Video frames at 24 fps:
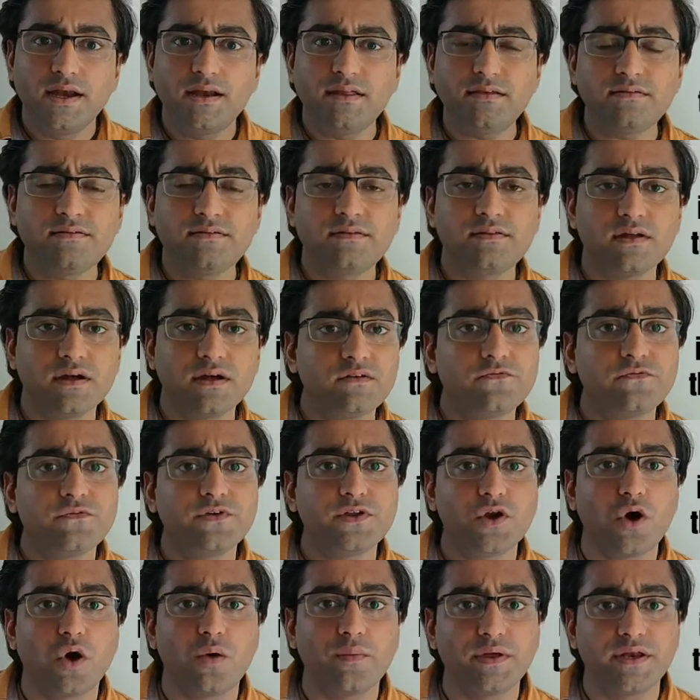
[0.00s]
It is the
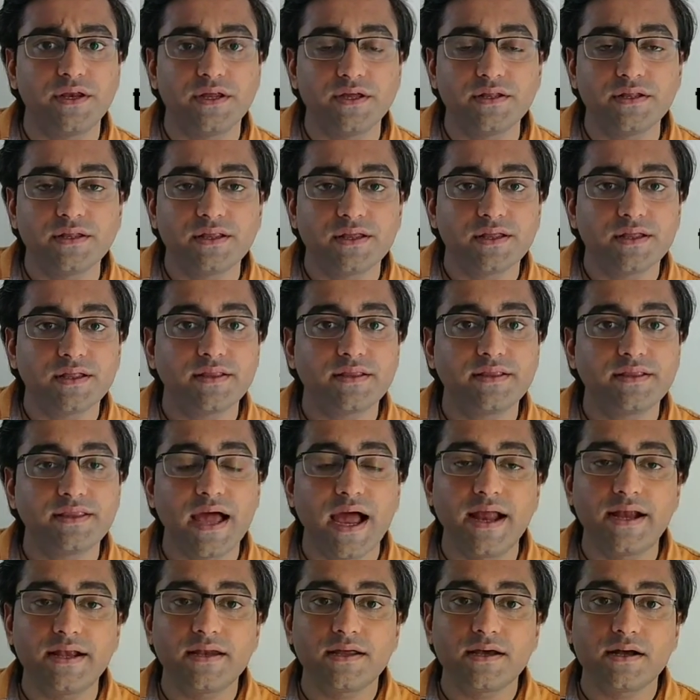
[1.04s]
phenomenon
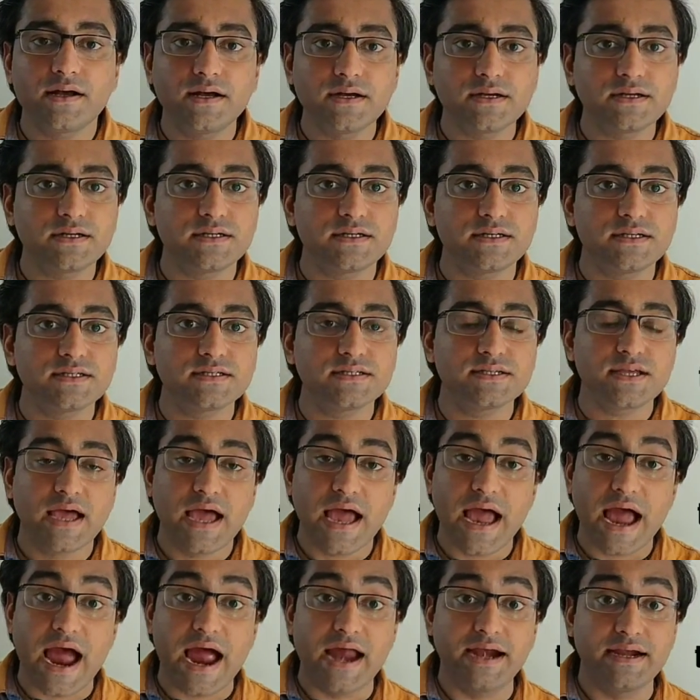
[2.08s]
that occurs
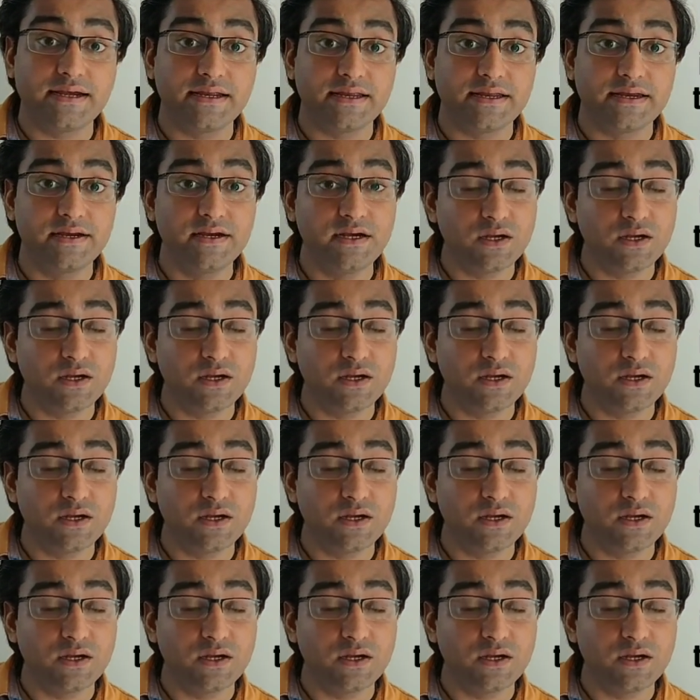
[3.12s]
at